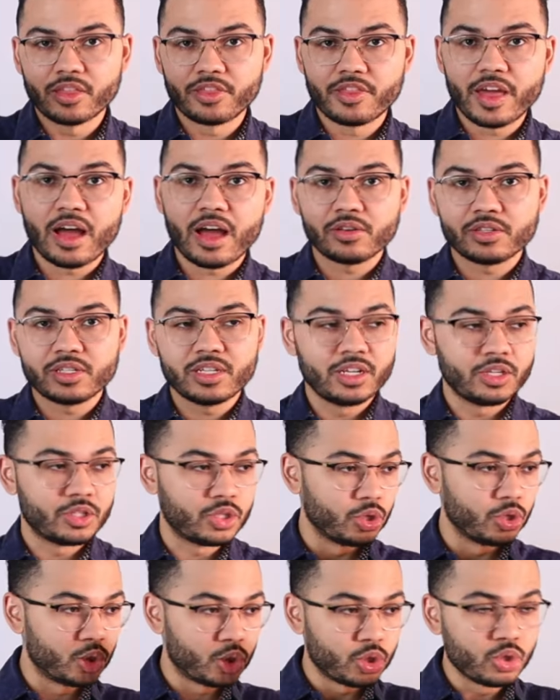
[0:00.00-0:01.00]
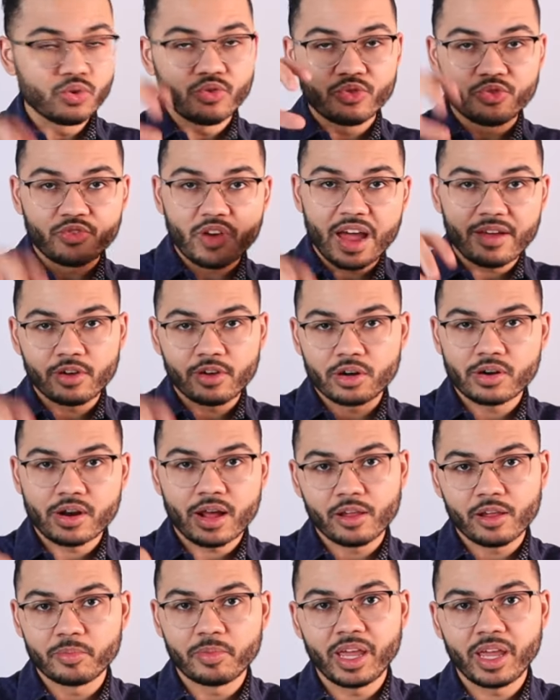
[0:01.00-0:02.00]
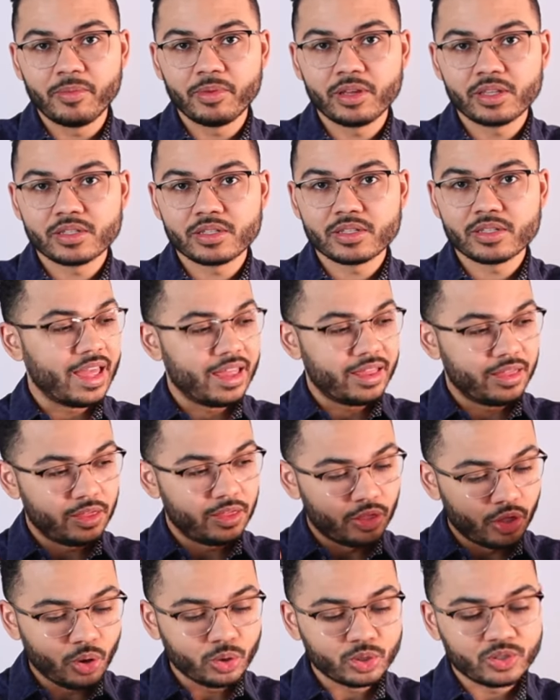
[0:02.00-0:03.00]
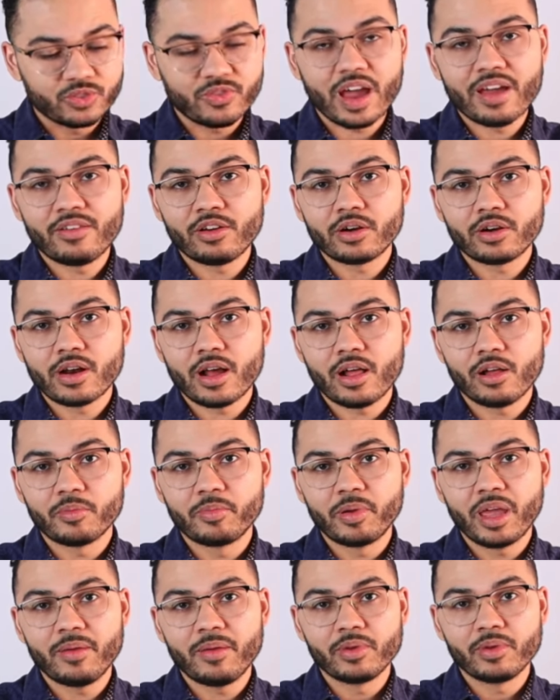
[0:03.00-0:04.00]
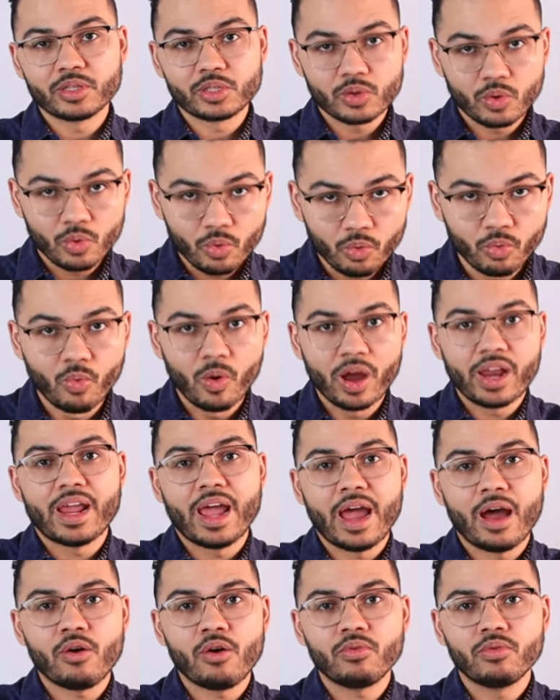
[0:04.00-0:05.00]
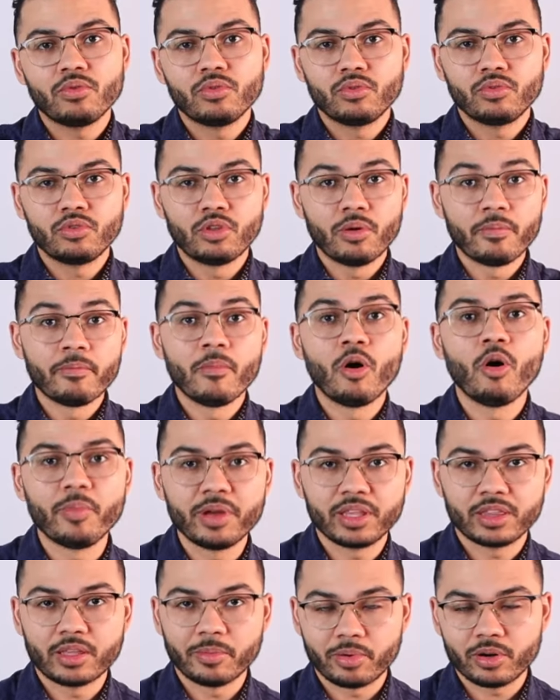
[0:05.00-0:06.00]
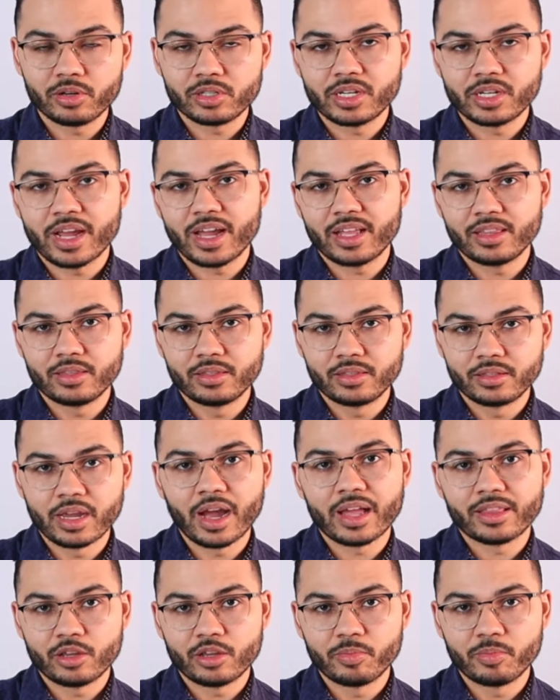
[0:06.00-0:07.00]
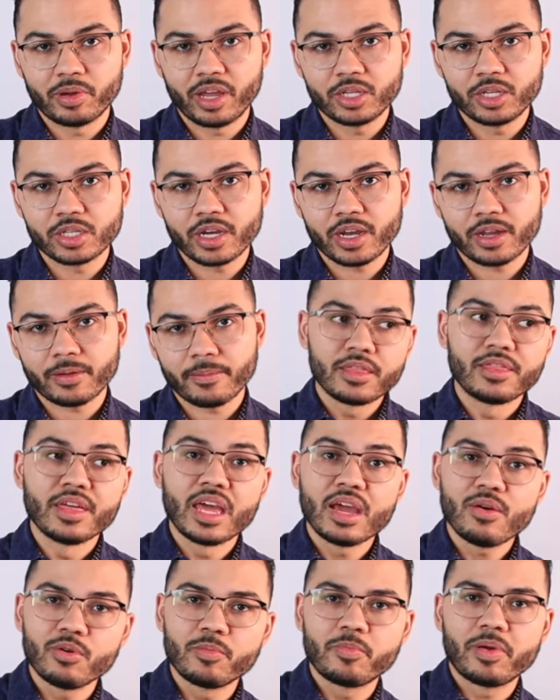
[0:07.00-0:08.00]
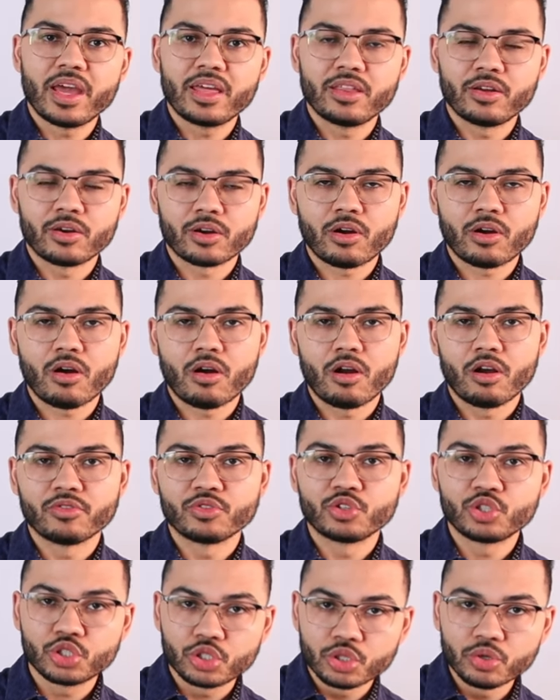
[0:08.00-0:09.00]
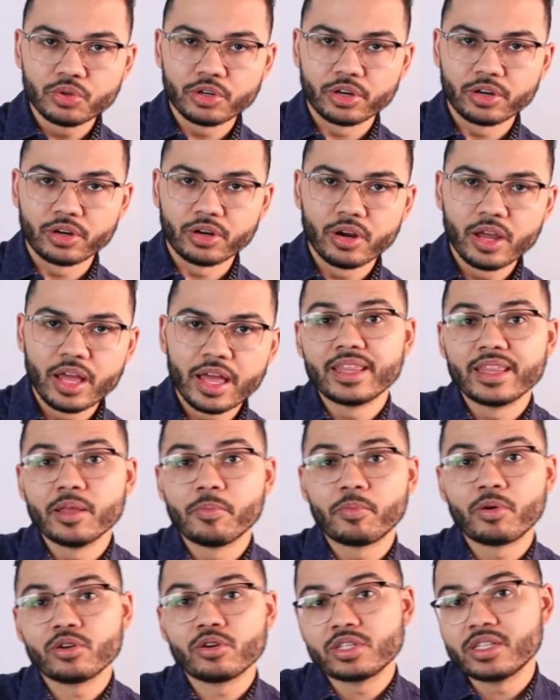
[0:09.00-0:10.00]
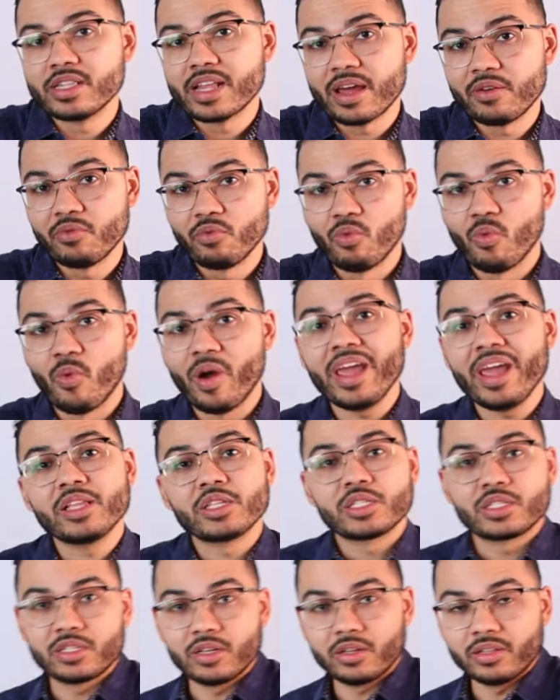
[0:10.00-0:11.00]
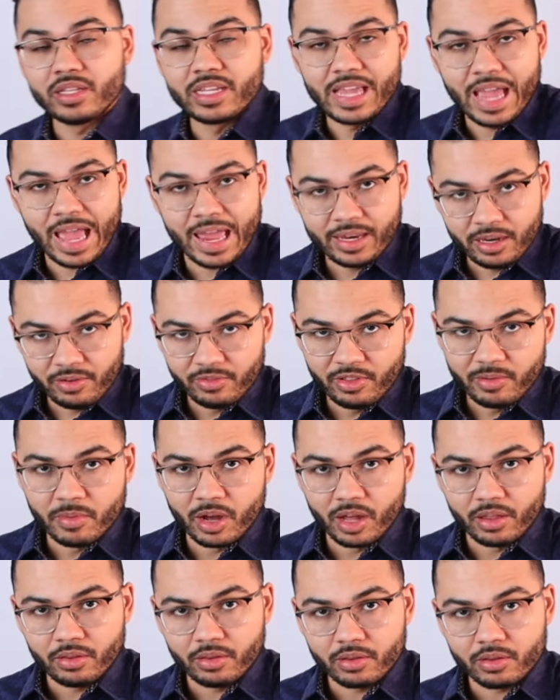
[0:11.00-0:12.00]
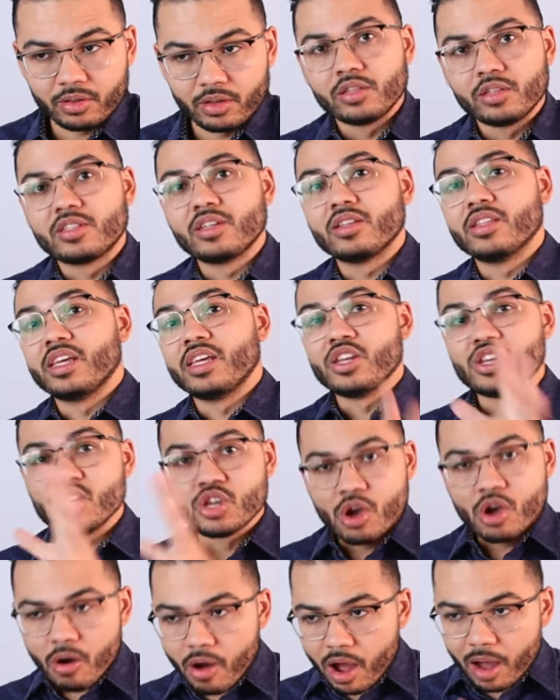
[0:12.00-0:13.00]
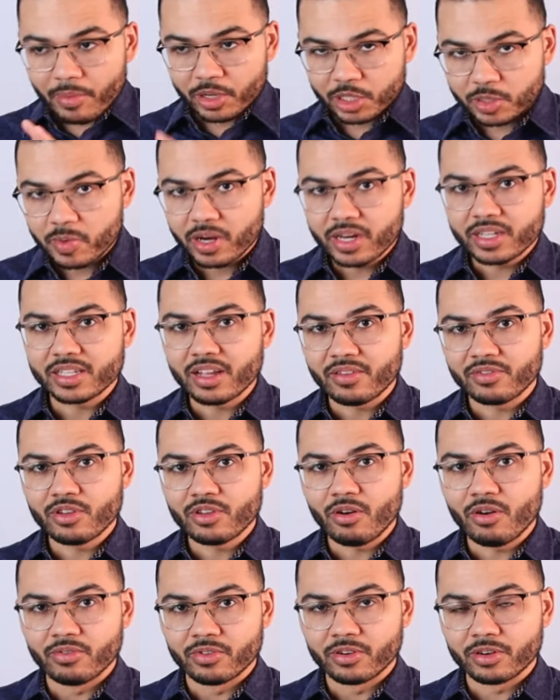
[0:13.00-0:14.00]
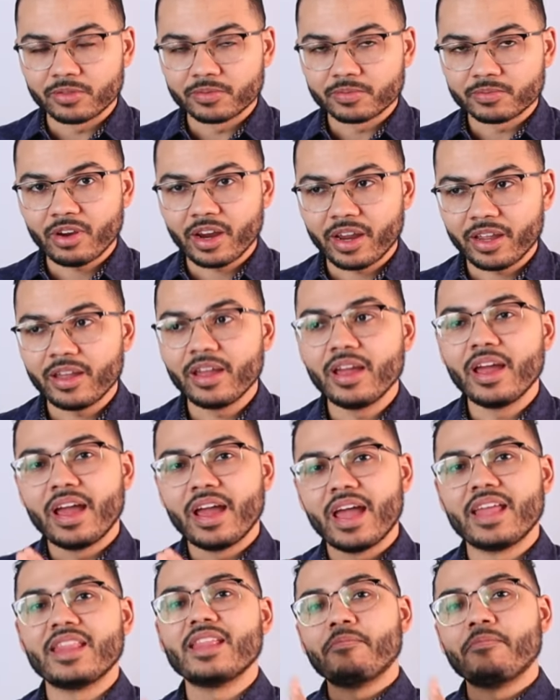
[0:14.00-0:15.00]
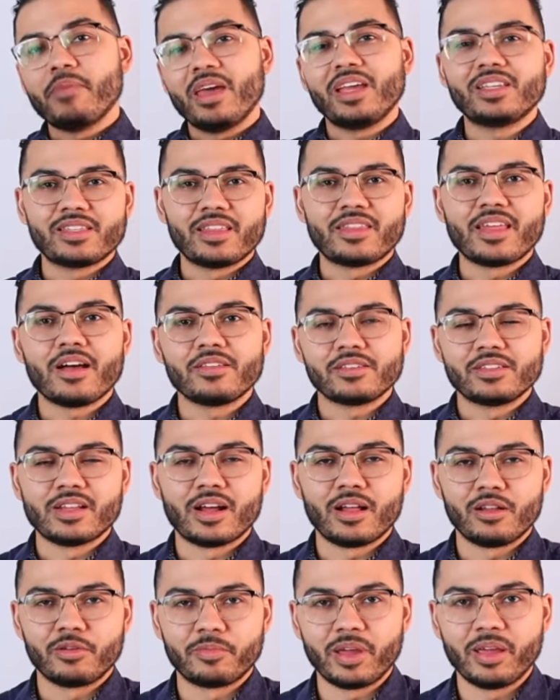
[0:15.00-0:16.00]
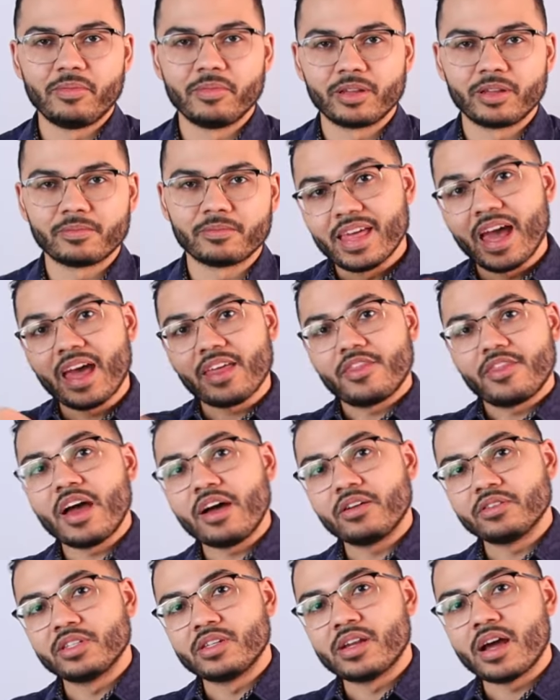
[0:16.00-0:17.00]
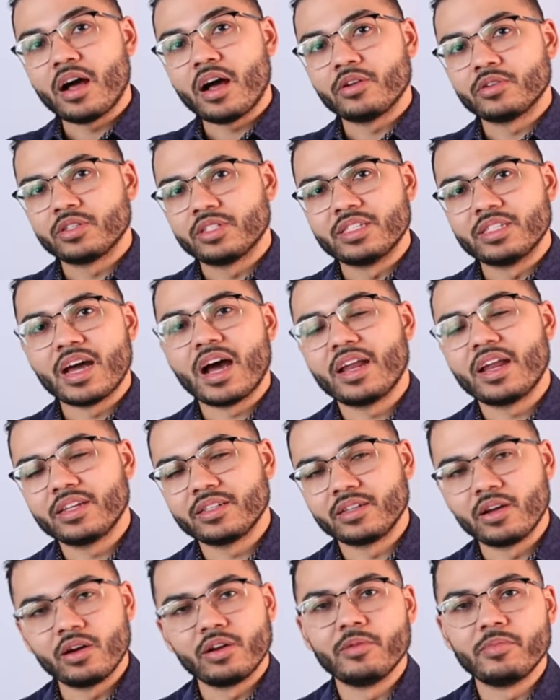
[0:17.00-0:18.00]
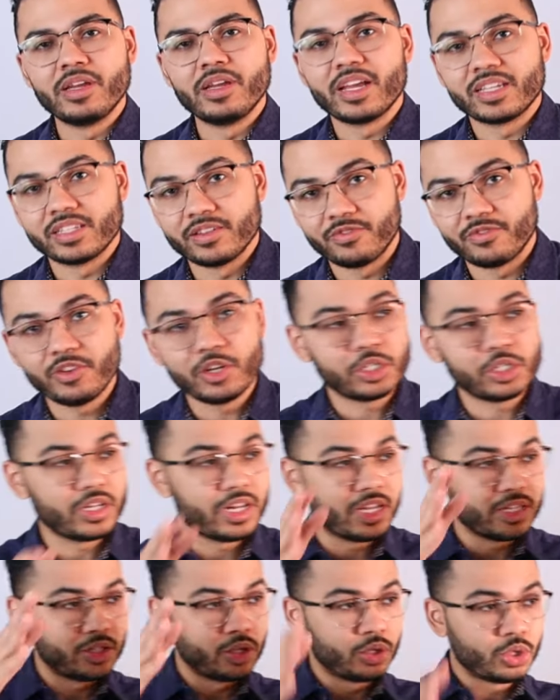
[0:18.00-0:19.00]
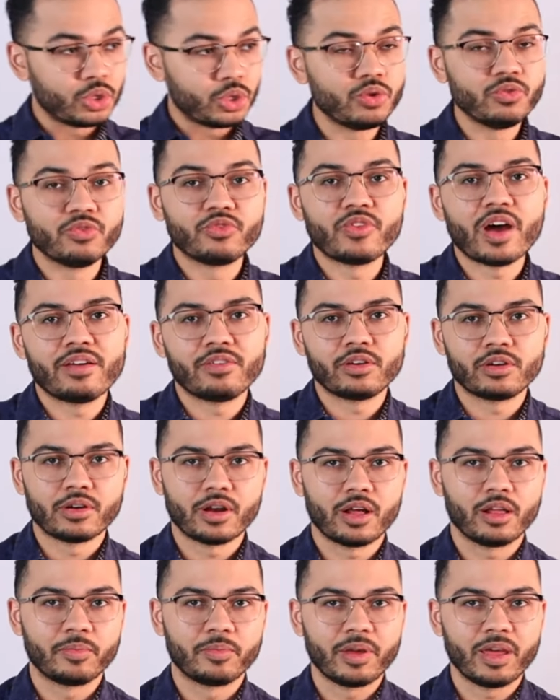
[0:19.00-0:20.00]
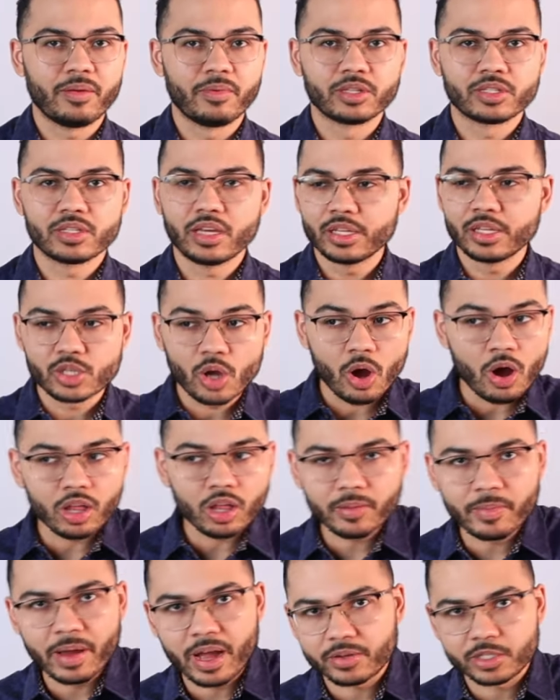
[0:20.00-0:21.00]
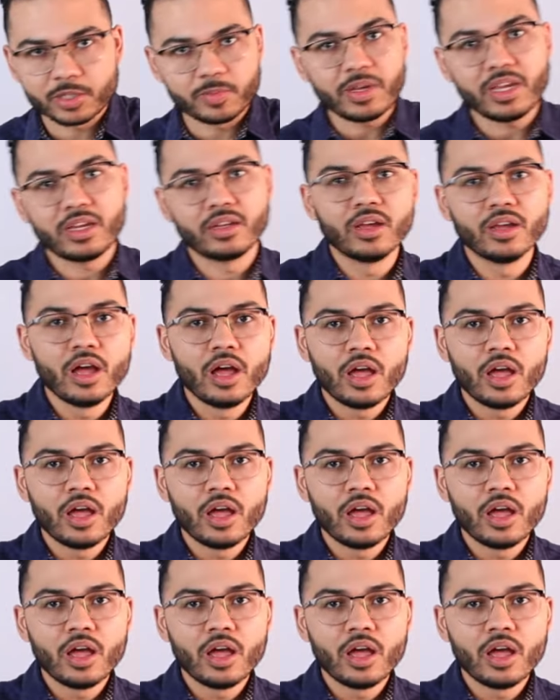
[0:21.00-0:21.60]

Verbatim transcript: the 1000 into two $500 payments and those $500 payments went out the moment the person had got their paycheck, they would pay their car off sooner than the person that waits till the end of the month until they know how much money's left over, right? and then makes the $1,000 payment. That $1,000 is not going to be as efficient as the two $500 payments. It's all about speed.